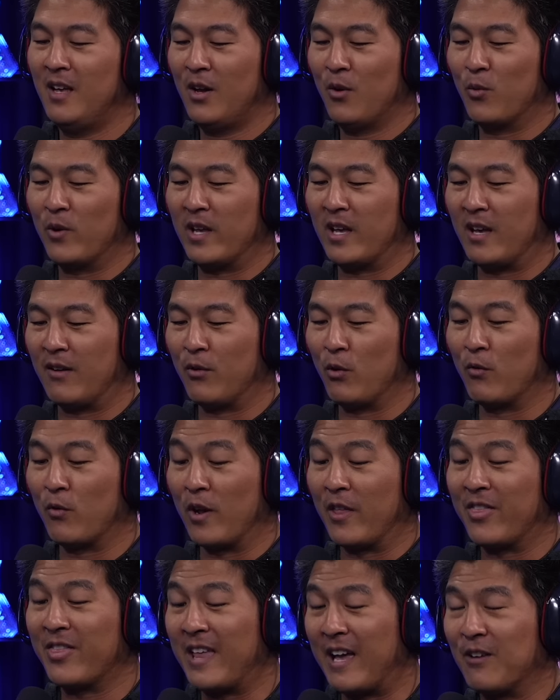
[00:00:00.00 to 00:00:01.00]
We have over
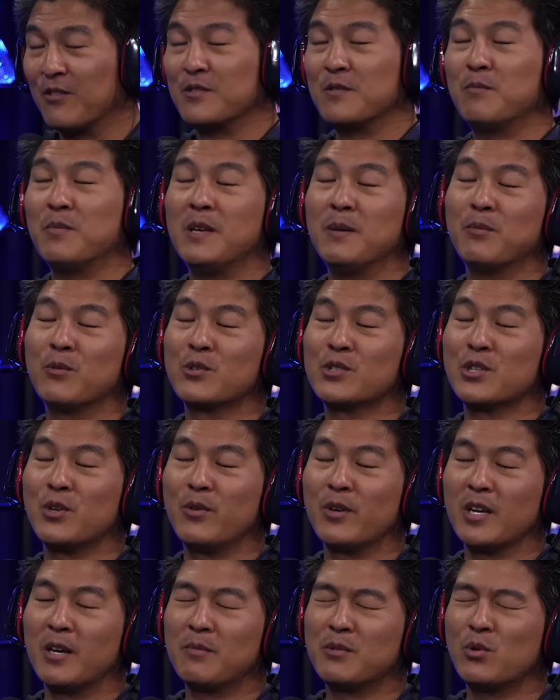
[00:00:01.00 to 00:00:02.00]
1,000 people
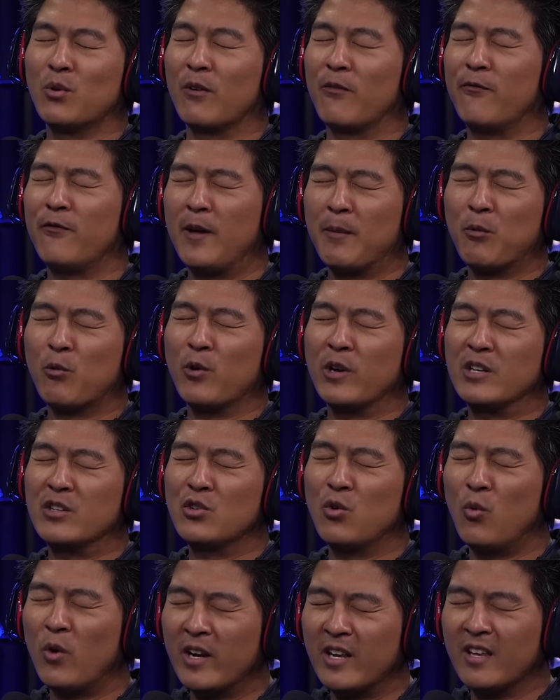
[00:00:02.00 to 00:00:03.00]
showing up to our February
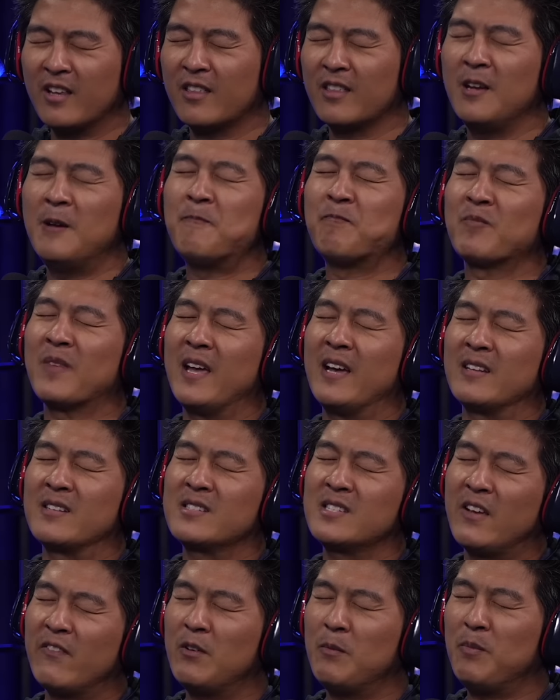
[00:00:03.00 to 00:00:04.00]
20th at
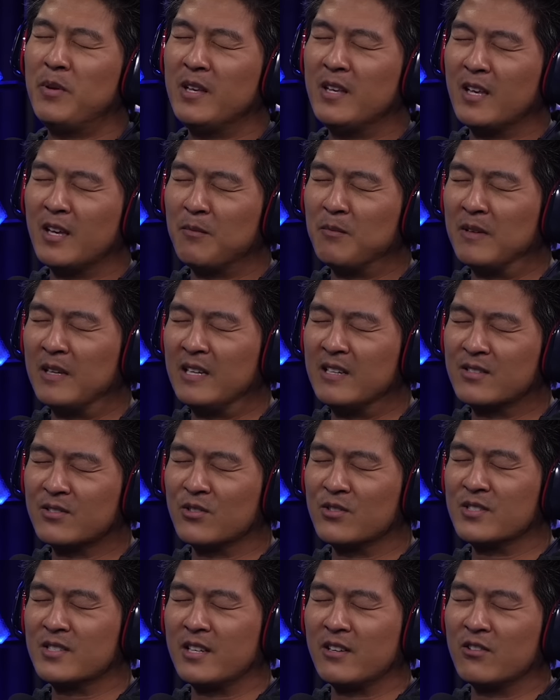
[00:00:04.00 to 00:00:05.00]
7 p.m. Eastern
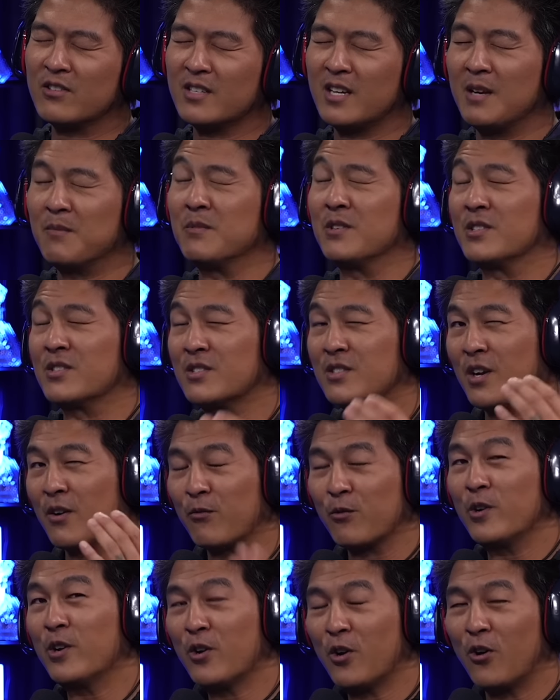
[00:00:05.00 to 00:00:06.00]
Standard Time
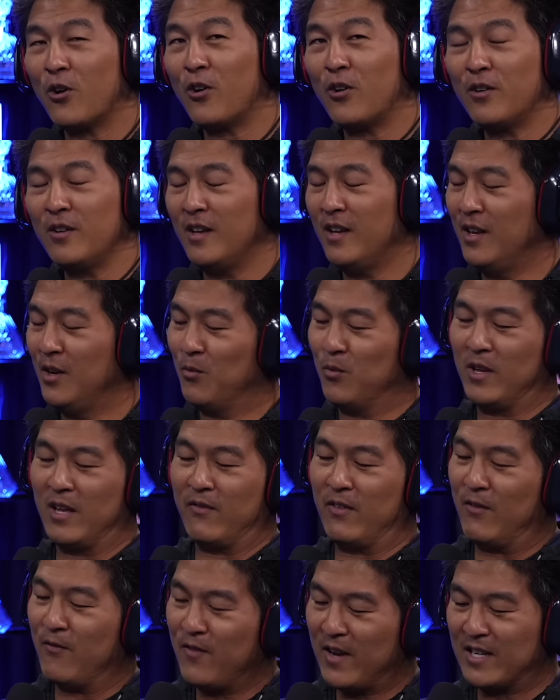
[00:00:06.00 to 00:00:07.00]
discovery call. We have
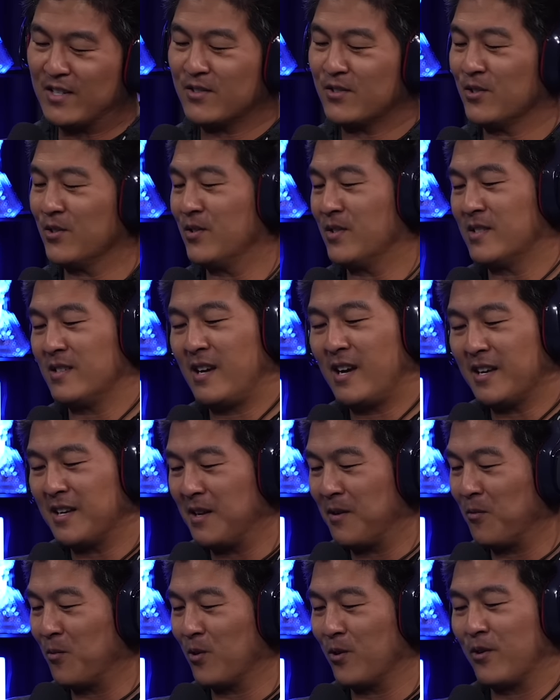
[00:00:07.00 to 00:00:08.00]
investors, high
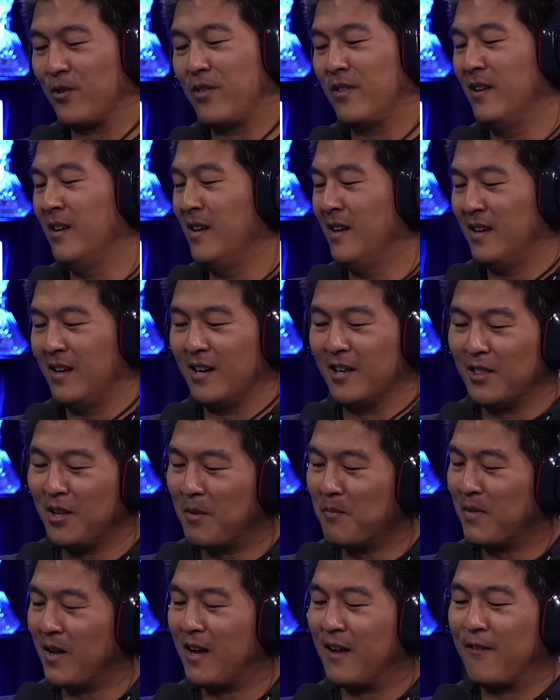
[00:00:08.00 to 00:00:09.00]
net worth,
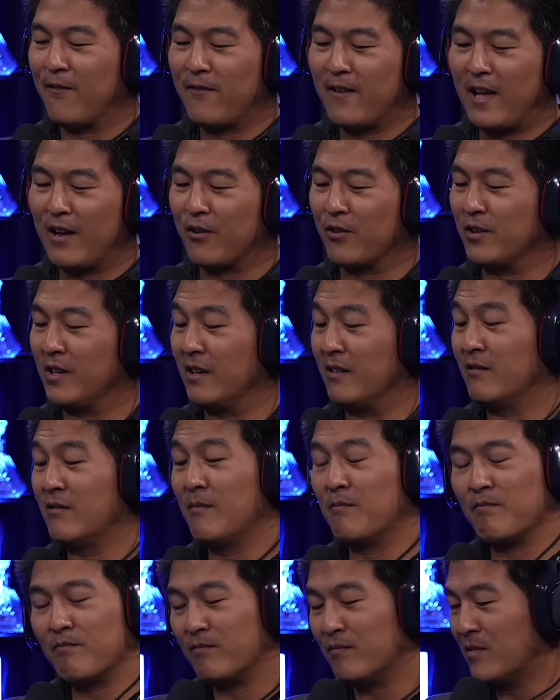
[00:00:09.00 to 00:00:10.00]
alumni, faculty,
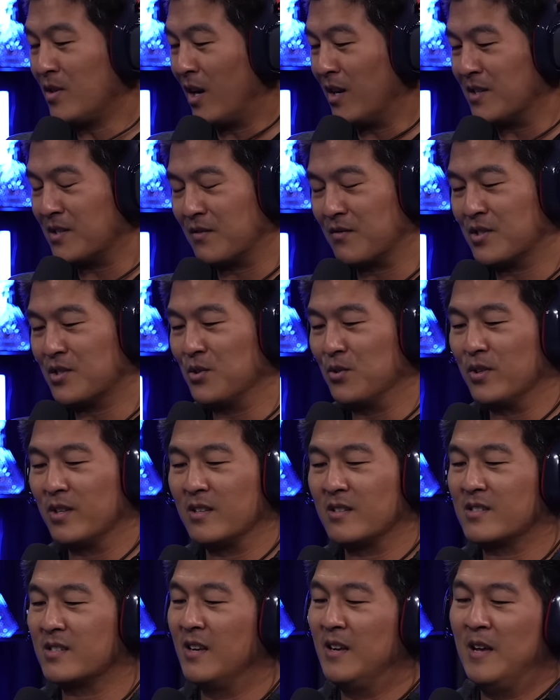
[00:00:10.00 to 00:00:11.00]
tons of
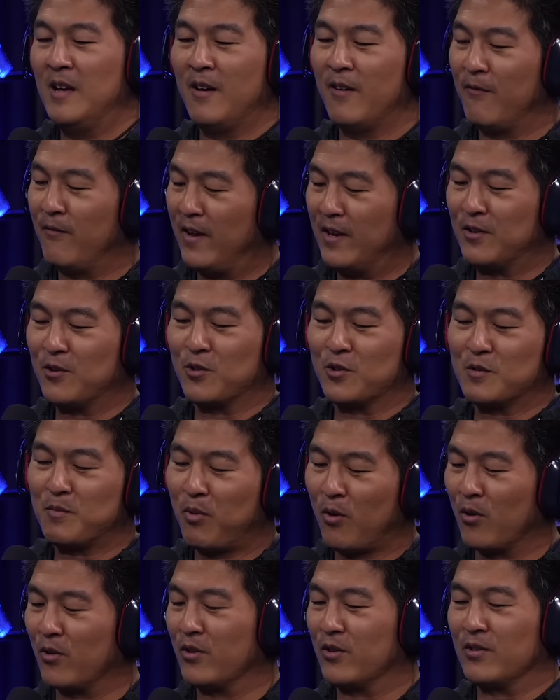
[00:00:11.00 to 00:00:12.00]
students, vendors,
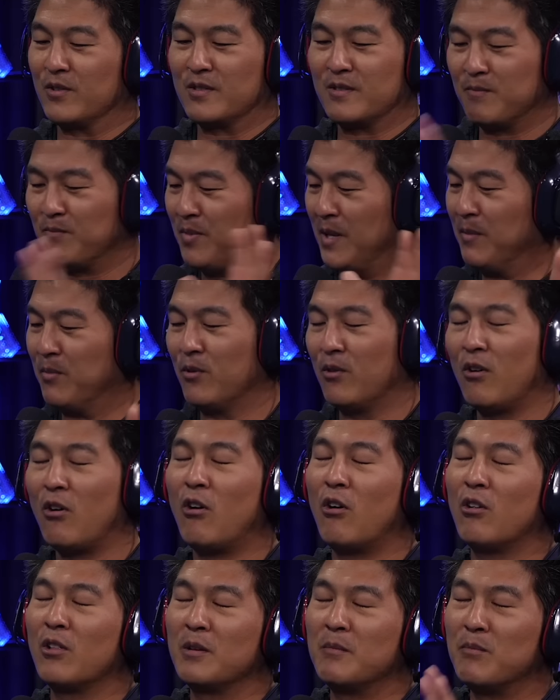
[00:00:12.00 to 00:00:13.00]
partners, people
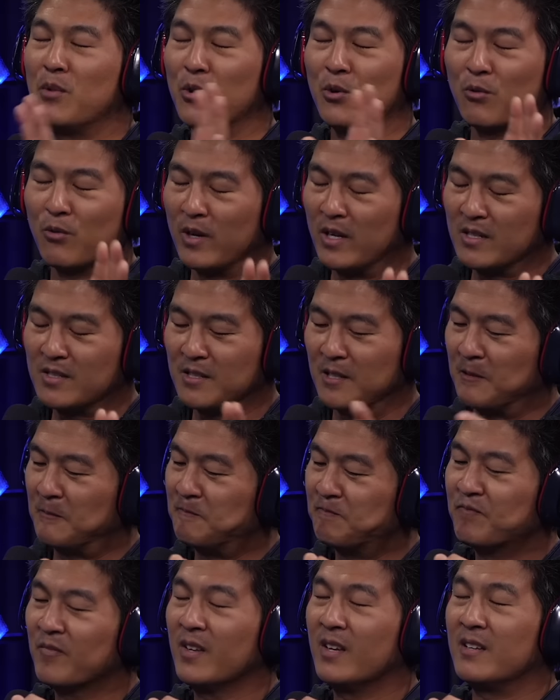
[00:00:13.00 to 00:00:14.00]
all in motor racing.
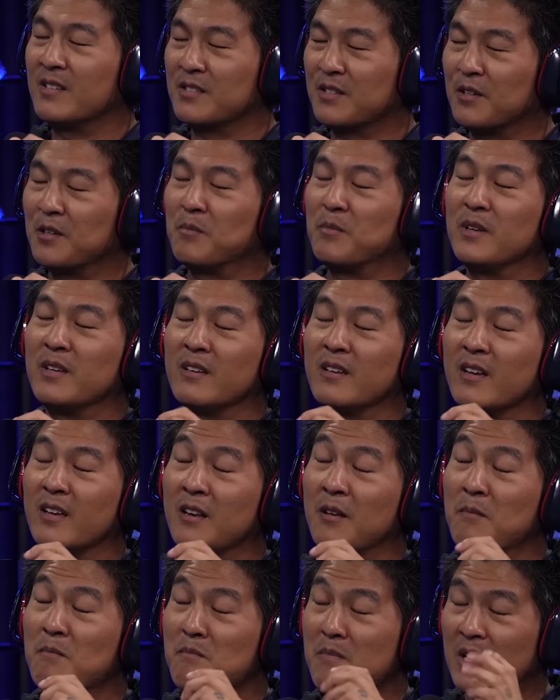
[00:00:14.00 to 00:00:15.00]
It's going to be an
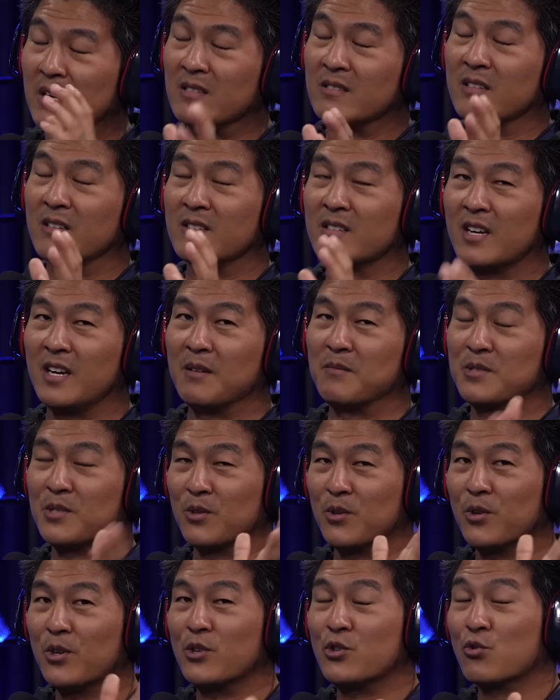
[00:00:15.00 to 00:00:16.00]
amazing time. So
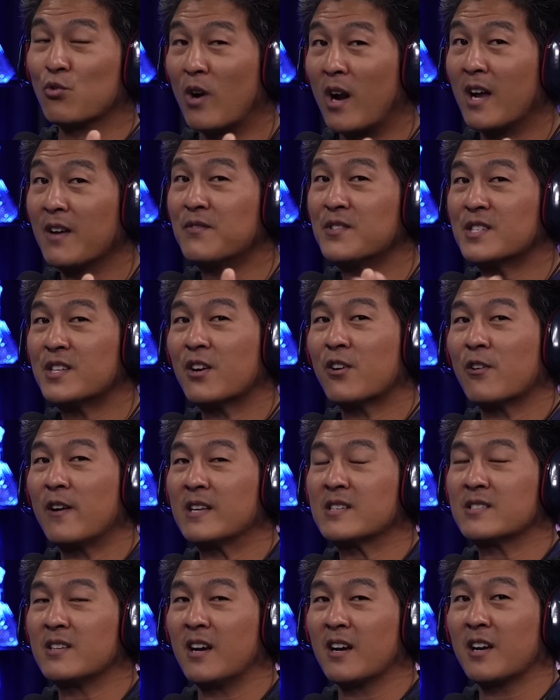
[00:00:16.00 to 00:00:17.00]
go to
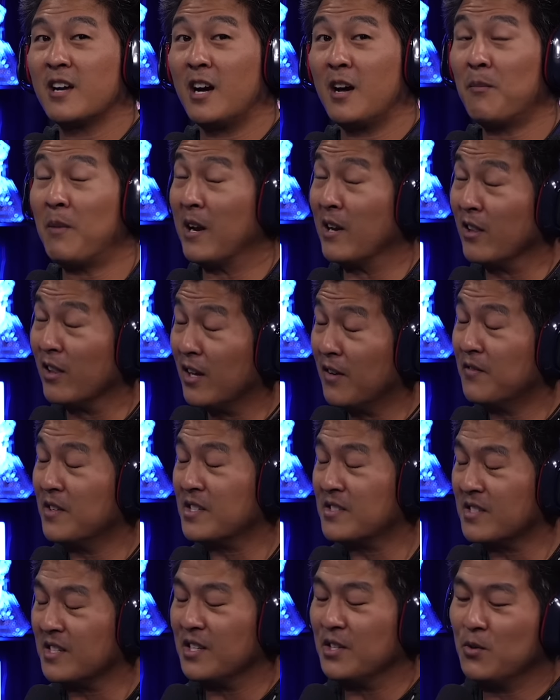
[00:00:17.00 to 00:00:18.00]
drivecrs.com. I'd love to
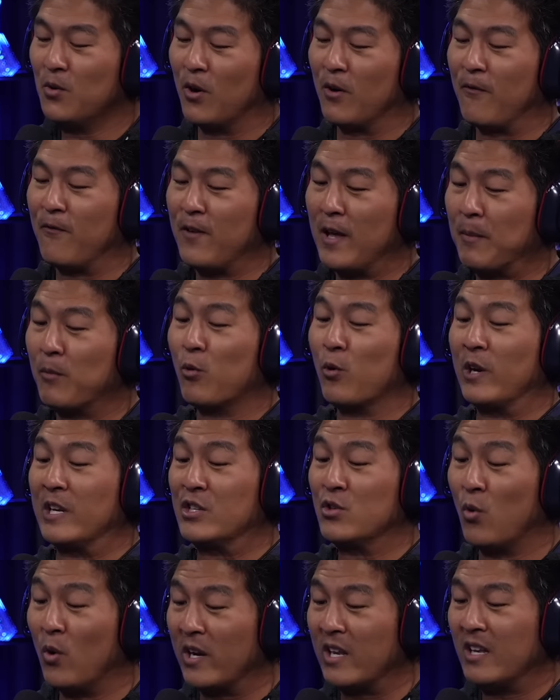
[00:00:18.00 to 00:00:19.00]
see you on February
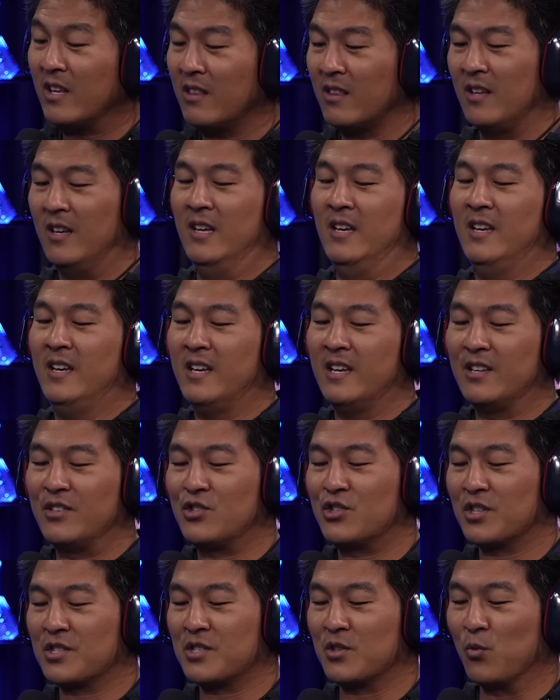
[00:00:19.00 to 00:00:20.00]
20th in
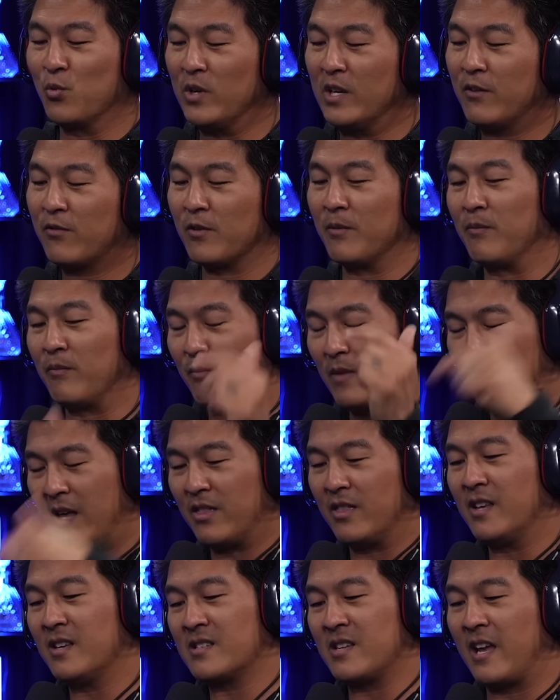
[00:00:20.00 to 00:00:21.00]
just a week from
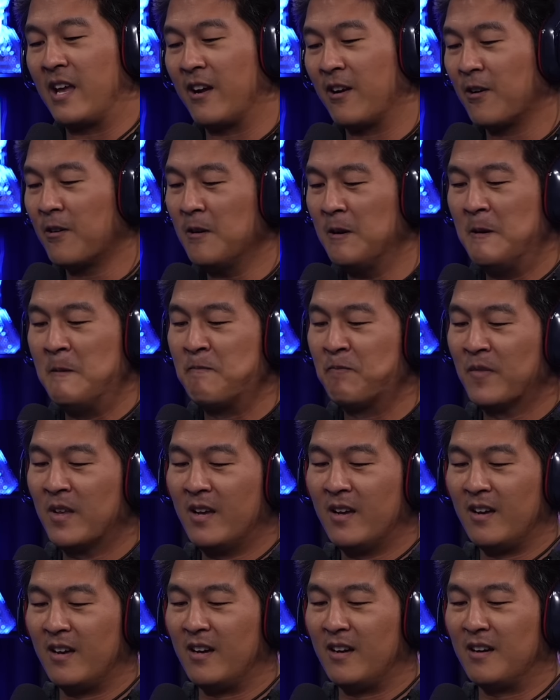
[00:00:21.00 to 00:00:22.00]
this air.
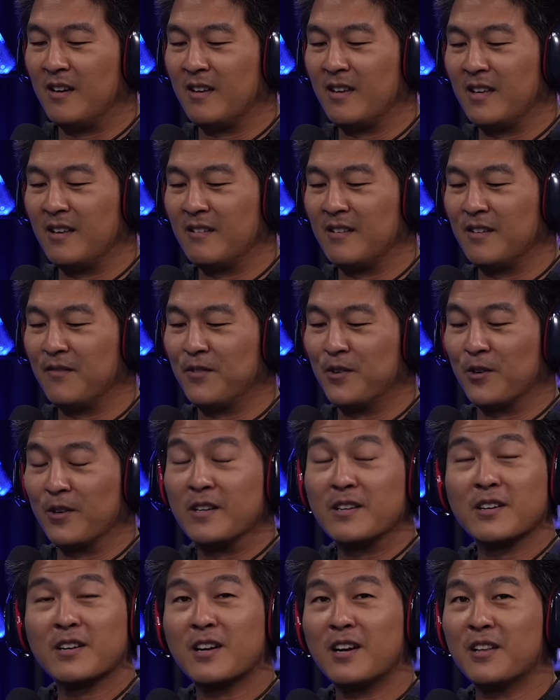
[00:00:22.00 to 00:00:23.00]
And if you're
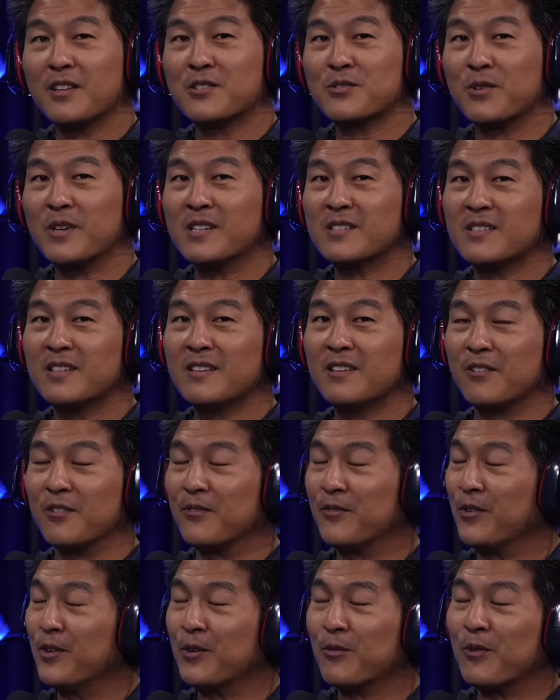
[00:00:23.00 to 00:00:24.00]
into college racing or
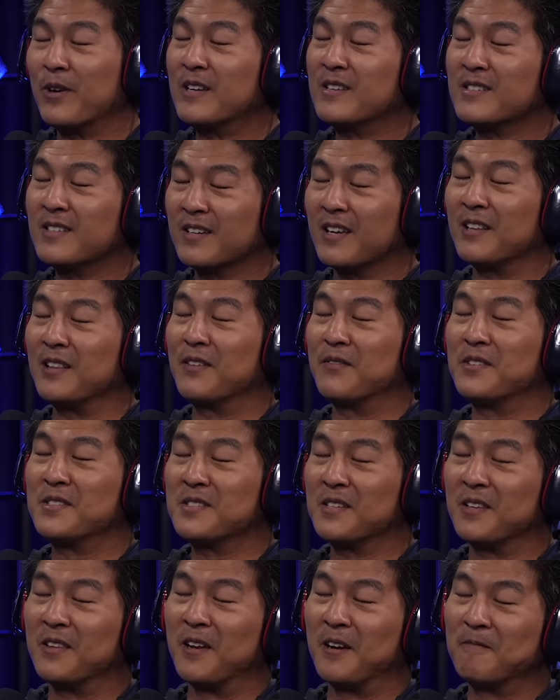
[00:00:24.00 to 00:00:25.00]
if you're into racing, I'd love to
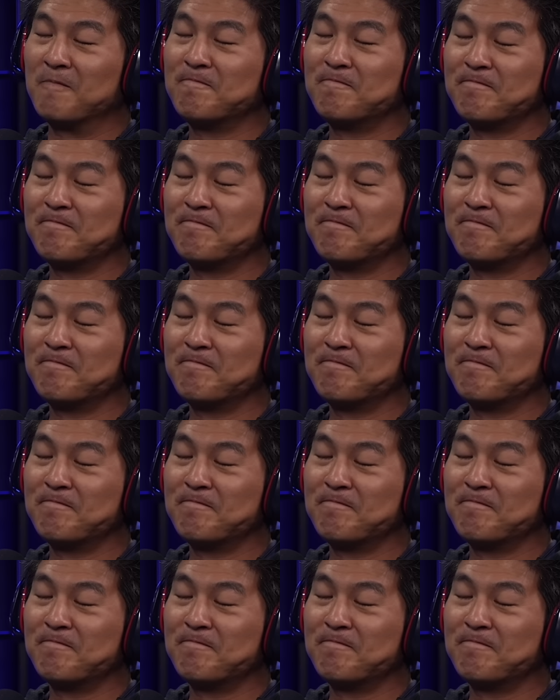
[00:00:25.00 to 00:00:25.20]
see you there.